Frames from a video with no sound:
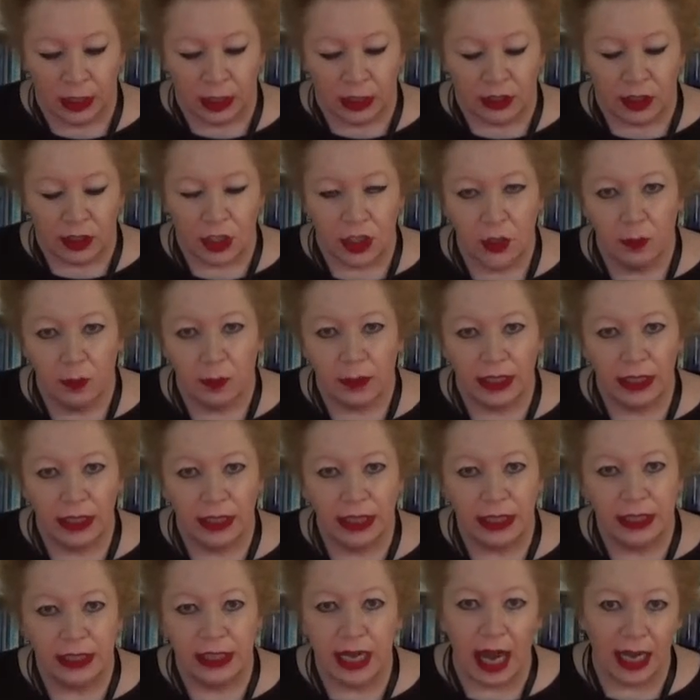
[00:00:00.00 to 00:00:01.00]

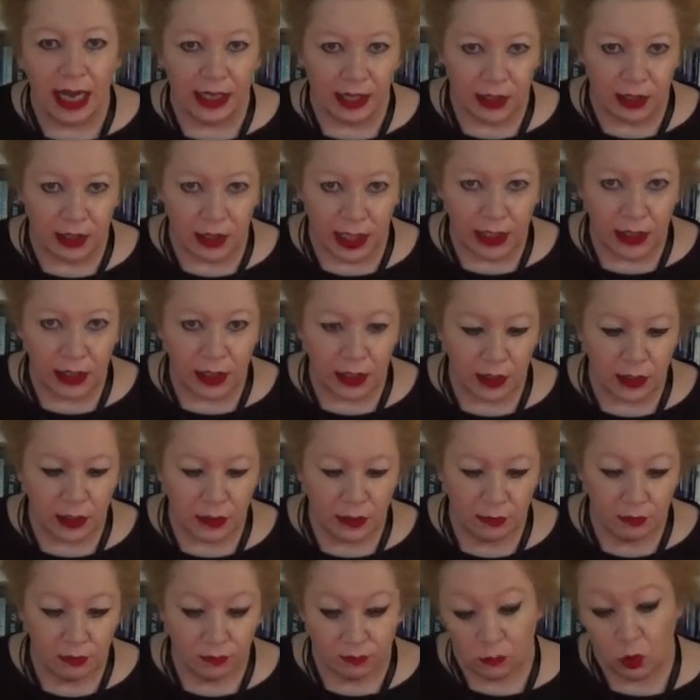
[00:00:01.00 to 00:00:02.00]
Disability data sets,
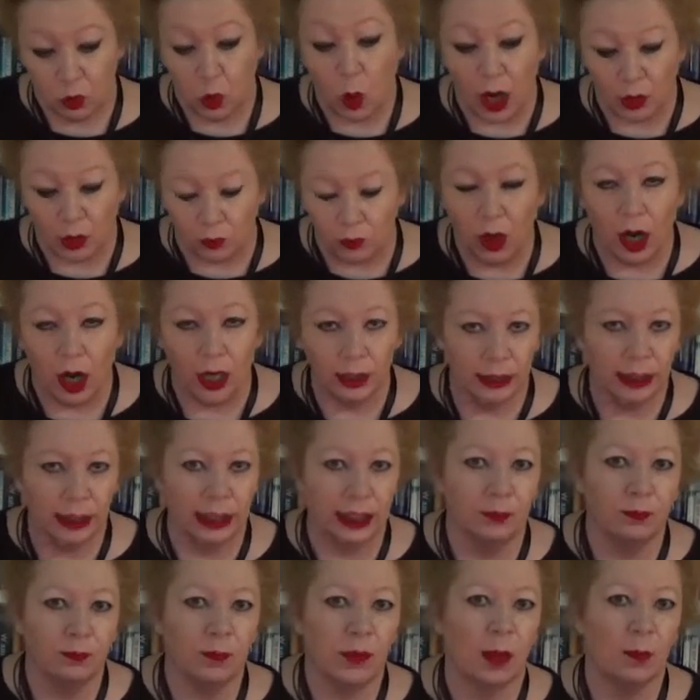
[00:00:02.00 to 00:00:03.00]
quite rightly,
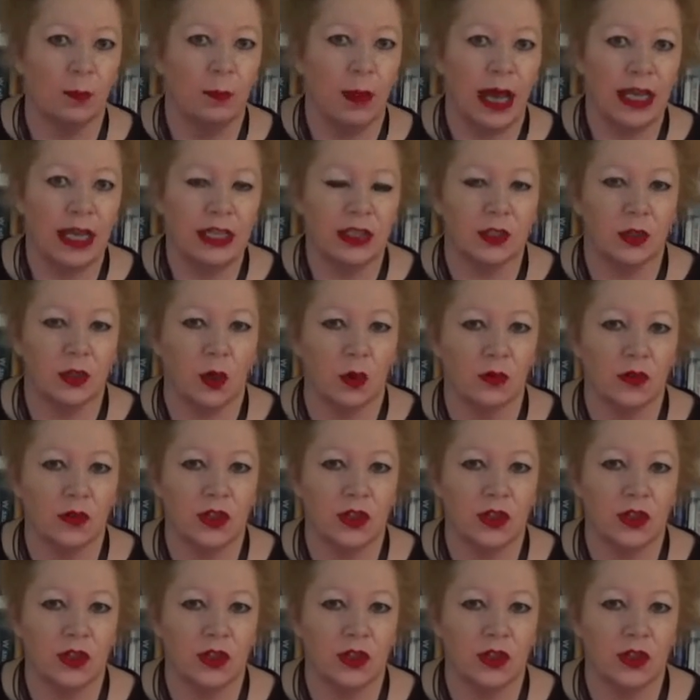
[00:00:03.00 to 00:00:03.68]
are based on